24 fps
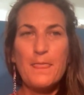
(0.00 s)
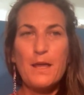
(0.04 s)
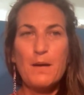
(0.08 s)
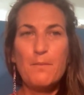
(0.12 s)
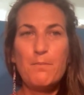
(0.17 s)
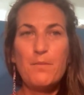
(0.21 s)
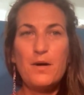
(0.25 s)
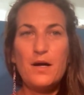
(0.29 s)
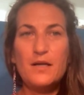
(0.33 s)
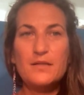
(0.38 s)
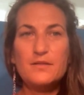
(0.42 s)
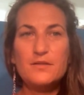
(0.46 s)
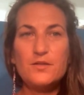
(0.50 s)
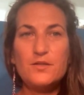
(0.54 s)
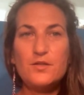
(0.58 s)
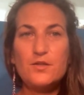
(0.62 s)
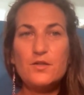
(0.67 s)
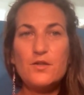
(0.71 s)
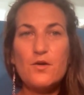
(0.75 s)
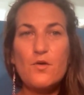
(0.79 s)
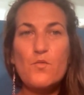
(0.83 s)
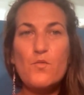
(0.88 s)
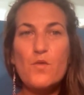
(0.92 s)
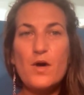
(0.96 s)
But, you
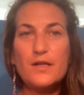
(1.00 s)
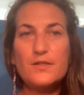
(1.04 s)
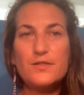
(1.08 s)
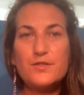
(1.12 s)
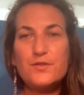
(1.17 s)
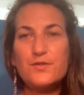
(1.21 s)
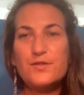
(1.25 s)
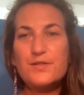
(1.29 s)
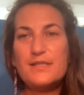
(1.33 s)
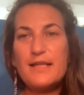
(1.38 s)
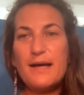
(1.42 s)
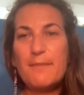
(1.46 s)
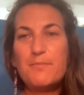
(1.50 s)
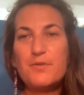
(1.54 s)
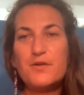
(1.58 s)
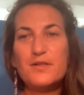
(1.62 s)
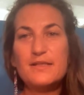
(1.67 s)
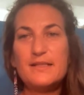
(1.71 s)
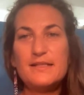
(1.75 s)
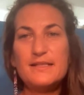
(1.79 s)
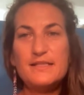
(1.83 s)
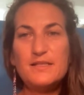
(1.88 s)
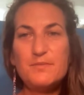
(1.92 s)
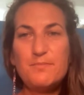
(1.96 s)
know, once you step on
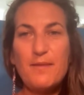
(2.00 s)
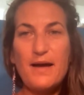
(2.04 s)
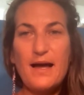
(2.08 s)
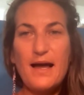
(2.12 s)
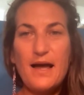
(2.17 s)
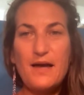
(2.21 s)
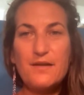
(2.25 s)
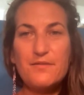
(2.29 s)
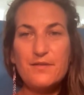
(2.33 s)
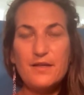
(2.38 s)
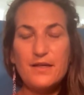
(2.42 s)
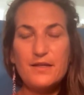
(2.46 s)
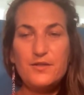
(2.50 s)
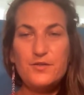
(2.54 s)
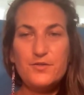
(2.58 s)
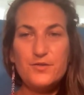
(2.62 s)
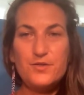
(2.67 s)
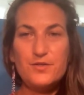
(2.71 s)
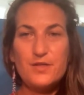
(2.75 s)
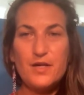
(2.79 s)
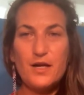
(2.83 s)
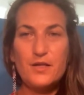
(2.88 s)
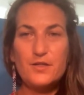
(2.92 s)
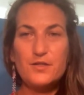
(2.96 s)
this path and you
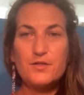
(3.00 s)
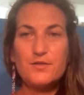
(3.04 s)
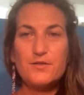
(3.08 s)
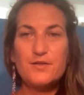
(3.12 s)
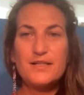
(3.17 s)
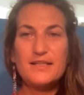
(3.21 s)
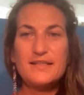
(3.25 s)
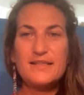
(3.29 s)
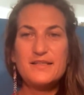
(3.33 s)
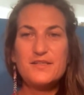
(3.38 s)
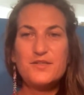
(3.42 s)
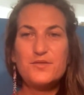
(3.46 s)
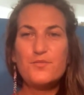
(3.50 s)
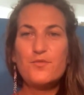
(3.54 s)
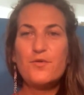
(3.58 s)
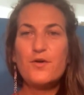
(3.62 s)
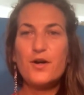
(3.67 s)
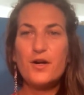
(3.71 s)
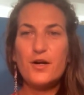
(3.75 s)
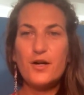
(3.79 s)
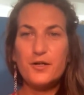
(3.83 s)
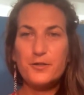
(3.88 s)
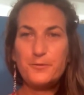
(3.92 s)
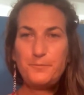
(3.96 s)
start doing this
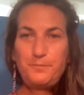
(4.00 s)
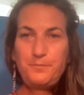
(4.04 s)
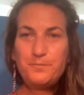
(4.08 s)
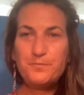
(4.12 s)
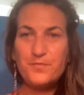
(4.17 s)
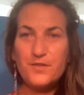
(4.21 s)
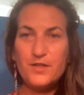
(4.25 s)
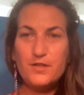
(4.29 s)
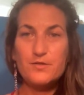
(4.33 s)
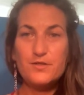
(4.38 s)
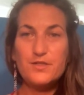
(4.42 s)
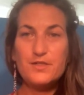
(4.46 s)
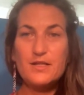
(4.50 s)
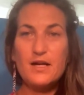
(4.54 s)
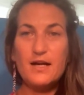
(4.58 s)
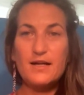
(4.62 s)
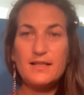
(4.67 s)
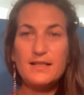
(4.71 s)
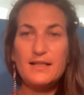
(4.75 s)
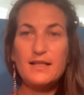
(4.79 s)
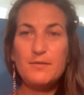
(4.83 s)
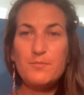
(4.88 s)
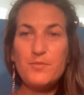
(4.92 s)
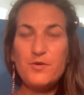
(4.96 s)
work, you start
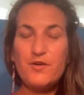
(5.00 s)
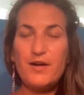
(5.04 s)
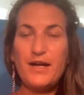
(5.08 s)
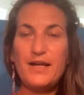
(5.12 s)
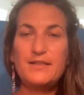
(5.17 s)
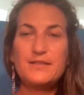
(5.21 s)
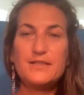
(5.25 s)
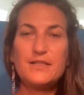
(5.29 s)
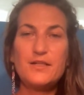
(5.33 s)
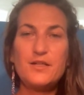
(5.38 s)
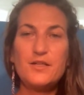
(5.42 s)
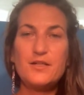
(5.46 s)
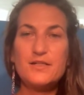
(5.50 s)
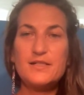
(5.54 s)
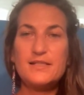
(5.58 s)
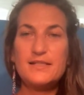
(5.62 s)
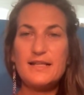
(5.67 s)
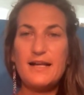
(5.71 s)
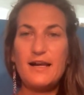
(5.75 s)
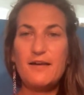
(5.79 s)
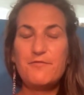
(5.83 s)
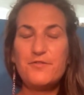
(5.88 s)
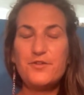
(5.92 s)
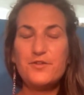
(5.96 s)
liberating
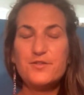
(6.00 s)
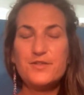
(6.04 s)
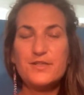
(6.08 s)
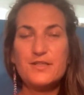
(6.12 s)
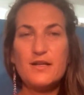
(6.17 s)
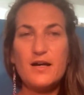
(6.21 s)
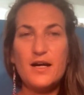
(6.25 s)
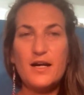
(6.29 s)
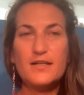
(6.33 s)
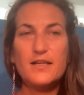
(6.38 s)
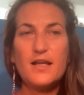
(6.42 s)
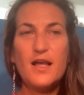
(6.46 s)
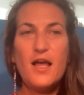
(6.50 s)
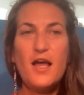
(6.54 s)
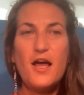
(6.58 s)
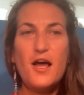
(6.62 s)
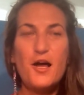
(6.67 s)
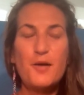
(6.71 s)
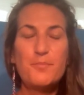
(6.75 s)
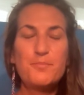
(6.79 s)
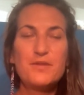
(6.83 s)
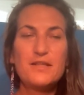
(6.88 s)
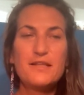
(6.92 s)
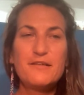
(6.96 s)
yourself, you start
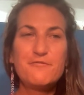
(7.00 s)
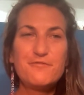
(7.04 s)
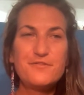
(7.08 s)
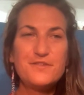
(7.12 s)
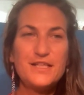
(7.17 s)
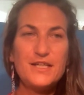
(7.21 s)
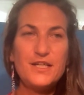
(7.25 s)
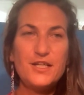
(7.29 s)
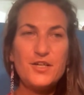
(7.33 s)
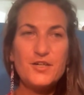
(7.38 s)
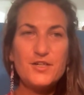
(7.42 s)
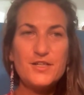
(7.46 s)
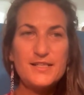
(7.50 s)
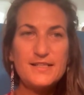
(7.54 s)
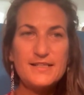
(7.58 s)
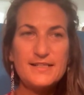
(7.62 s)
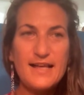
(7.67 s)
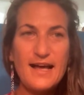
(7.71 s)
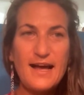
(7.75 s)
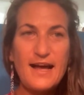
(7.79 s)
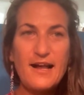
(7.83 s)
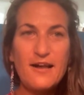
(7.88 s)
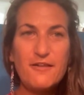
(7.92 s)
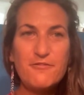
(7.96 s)
uplifting
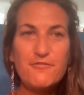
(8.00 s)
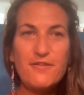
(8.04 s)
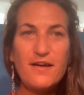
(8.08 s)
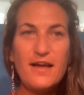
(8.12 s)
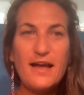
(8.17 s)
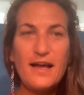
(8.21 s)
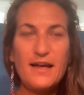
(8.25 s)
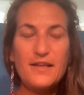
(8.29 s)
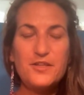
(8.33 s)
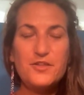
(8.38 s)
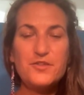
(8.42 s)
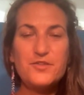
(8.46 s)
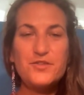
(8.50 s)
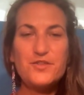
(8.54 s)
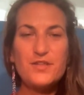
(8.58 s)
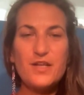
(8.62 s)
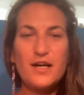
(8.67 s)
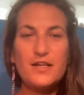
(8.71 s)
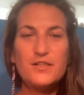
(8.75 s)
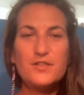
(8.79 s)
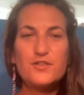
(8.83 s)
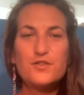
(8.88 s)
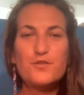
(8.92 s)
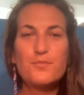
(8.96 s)
yourself, and you
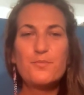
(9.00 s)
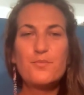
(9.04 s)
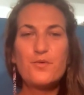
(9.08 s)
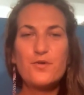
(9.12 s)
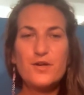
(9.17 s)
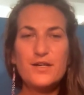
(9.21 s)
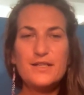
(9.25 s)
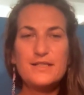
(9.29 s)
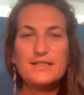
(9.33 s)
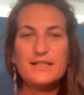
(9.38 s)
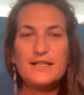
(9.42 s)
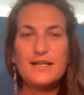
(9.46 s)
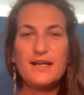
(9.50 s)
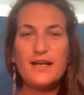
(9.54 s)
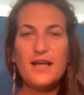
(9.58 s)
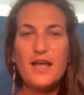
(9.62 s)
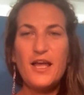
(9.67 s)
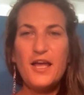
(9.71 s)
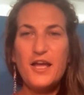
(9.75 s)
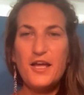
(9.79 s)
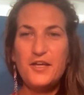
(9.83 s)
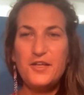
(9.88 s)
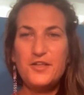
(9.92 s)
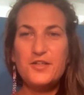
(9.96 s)
start supporting
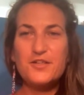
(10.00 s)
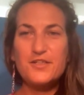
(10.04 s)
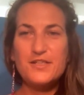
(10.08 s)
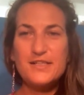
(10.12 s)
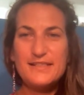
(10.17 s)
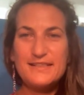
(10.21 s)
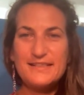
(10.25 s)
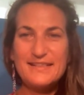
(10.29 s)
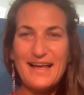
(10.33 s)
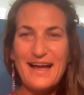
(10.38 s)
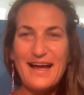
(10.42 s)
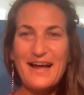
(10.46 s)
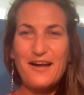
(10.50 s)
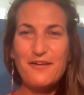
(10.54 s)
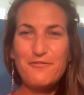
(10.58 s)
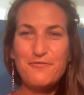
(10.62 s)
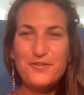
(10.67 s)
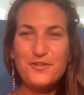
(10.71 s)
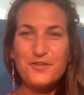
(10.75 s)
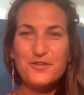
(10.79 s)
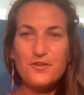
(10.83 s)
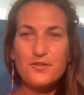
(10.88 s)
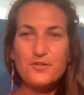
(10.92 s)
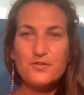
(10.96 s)
yourself,
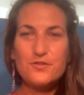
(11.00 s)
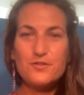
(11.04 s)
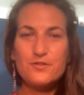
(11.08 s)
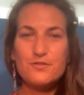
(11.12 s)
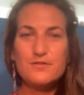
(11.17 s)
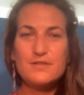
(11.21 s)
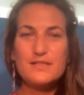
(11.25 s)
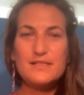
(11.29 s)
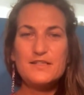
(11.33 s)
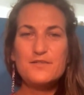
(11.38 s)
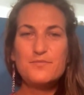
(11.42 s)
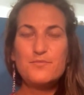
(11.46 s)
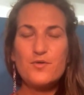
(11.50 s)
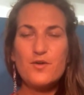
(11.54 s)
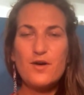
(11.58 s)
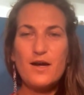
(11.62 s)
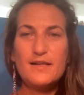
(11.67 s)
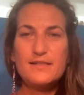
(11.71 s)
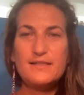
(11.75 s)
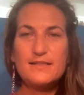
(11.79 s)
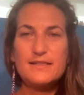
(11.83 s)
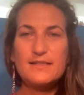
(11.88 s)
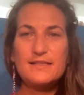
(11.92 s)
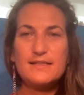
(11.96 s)
you know, through these
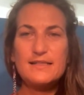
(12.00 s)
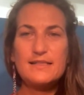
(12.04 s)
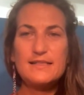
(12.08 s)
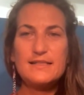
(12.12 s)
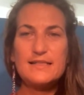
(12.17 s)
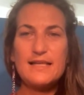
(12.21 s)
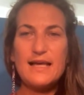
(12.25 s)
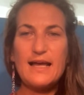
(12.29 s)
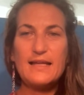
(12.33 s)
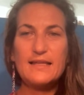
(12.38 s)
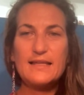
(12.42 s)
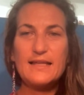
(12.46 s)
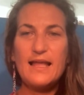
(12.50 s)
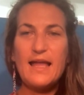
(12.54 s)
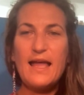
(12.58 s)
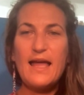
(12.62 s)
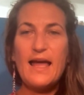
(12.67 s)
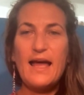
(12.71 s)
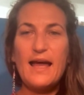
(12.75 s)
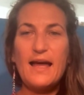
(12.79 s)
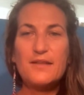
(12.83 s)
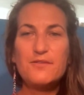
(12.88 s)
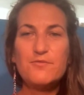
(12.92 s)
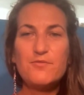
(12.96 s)
processes.
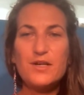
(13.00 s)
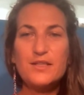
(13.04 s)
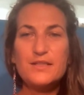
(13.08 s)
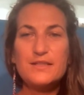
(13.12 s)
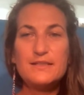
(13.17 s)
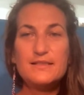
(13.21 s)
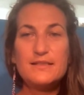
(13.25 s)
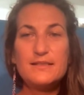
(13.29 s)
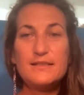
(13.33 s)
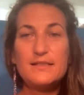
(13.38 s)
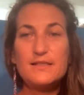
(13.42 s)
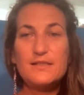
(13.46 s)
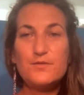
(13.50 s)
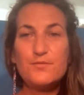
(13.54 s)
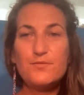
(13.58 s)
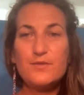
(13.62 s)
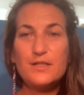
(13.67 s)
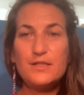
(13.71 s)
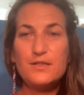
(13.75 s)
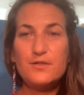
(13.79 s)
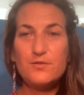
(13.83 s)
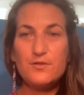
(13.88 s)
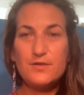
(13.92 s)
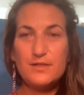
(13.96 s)
And what this will
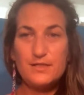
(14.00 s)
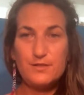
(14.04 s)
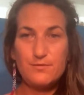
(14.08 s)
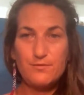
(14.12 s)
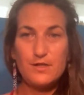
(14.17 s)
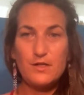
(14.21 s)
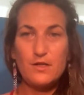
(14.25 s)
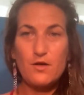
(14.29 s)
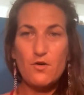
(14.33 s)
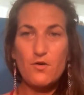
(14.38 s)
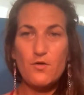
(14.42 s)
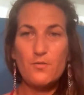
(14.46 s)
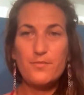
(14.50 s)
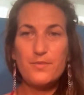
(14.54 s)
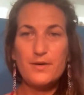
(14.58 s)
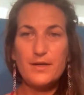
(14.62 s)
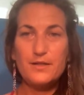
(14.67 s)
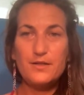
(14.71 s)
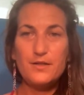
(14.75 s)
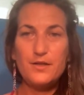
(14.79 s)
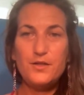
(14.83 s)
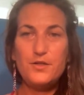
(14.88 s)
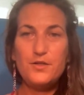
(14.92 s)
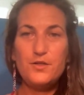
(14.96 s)
do is will
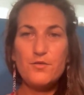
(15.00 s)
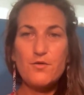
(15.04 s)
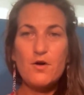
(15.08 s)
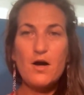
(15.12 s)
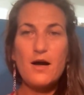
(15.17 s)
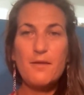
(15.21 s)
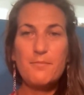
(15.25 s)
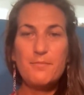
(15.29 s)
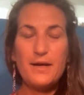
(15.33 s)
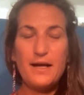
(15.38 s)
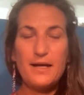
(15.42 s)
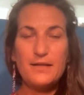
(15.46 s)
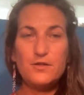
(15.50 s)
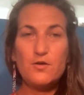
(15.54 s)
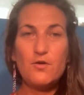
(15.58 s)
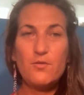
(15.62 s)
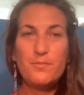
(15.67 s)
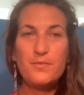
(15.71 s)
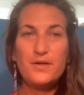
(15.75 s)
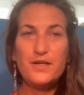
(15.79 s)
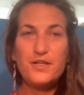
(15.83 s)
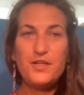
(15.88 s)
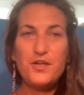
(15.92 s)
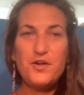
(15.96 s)
open you up and
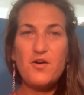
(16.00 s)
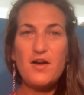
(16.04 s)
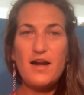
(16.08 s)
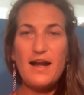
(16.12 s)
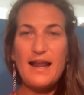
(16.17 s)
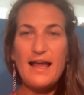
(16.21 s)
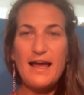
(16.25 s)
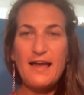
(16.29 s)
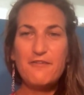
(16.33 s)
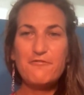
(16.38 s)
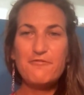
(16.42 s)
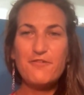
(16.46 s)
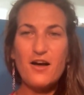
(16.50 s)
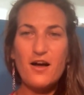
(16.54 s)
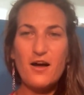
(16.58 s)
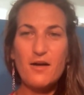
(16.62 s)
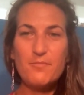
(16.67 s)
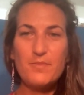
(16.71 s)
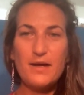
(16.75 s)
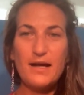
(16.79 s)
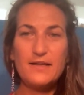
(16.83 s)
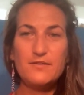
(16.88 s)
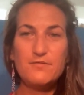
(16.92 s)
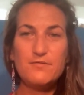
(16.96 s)
open your life
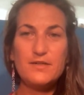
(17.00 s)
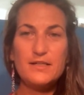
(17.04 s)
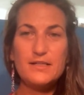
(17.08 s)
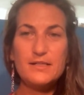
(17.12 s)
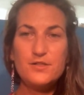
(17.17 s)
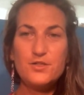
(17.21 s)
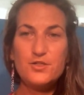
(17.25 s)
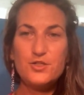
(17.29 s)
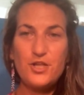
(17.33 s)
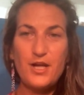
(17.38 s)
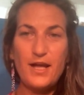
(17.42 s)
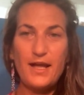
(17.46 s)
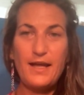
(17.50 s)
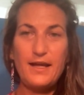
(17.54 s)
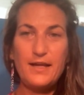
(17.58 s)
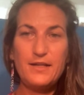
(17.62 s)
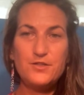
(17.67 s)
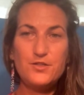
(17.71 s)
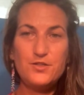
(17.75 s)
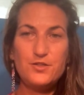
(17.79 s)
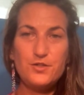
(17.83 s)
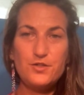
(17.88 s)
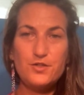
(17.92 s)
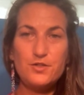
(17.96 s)
up and will
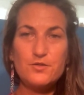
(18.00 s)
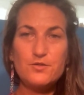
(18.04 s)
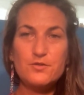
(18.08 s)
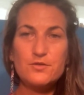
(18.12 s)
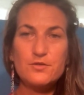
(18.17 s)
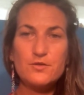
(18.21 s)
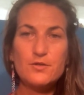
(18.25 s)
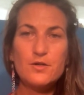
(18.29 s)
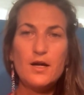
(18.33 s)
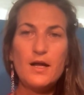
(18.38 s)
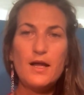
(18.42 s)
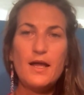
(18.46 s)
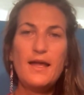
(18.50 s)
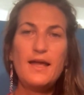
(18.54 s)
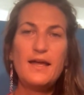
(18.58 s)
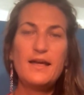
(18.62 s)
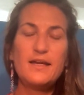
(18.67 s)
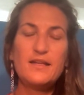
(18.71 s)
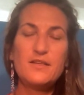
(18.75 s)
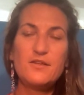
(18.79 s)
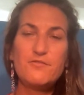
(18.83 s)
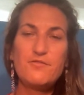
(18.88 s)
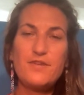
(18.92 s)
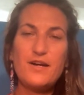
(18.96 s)
change you
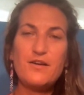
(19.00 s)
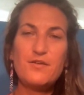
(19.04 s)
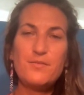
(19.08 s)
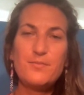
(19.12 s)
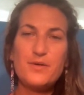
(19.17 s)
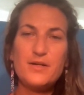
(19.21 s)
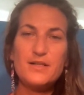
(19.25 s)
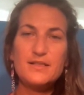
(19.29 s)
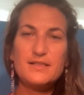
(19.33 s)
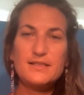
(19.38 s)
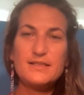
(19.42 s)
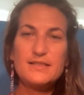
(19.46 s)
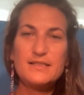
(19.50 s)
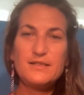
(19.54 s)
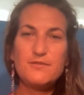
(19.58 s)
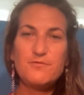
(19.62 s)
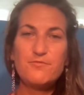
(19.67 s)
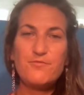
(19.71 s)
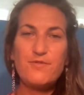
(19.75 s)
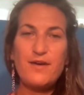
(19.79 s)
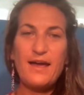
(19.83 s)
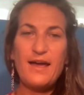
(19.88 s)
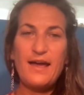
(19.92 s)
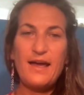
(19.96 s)
in a very positive
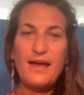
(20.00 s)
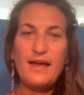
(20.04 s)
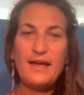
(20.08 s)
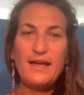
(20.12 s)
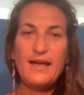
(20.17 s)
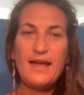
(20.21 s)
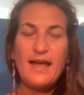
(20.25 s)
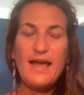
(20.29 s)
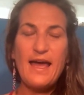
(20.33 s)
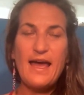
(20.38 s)
way.